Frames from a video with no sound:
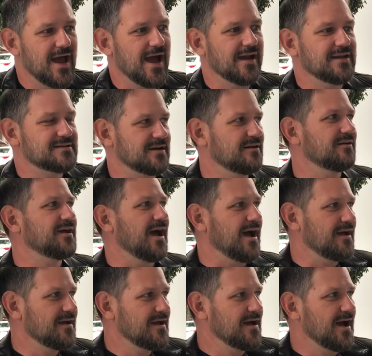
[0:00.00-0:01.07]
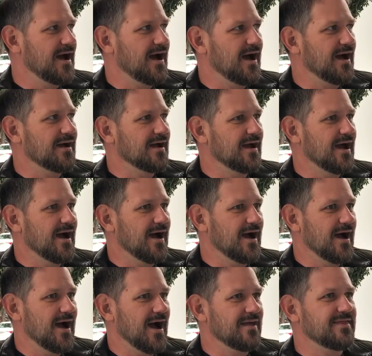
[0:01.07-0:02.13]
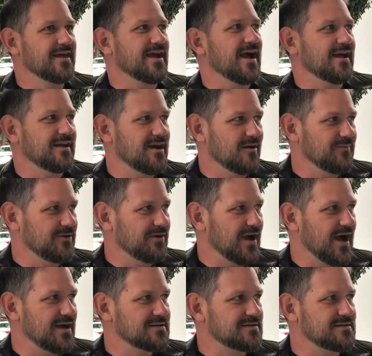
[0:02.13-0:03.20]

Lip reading: and he said, okay, I think I can help you guys.